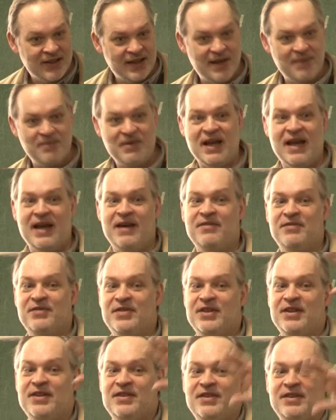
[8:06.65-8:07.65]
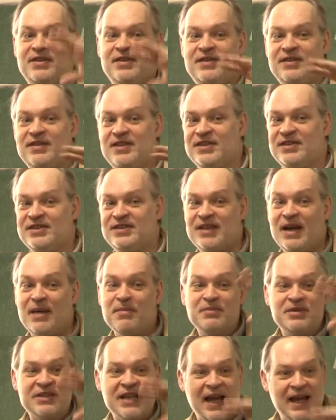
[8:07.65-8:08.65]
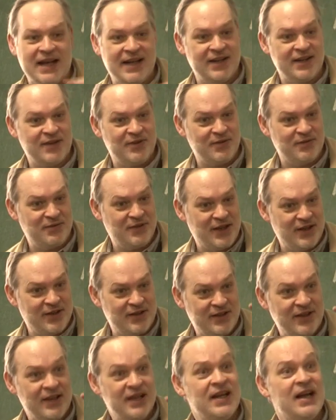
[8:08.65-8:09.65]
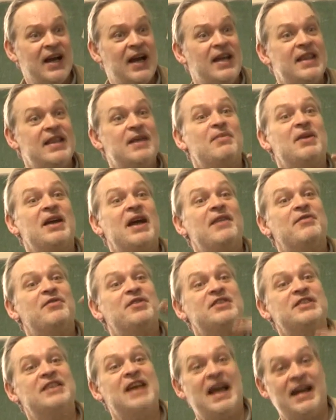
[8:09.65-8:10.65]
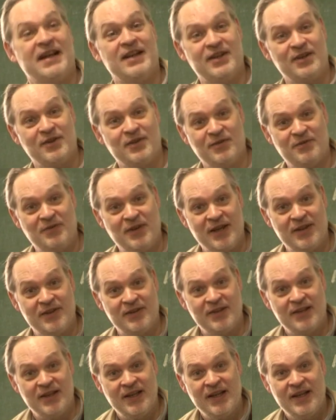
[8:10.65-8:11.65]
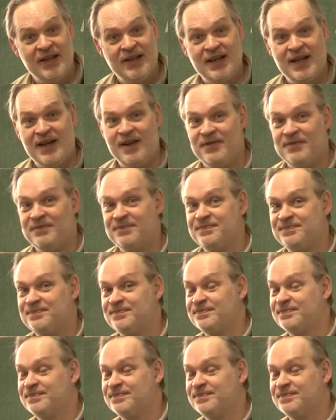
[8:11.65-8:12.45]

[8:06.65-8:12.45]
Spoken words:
then we have the sub-technical field, and then we have the technical field. Now,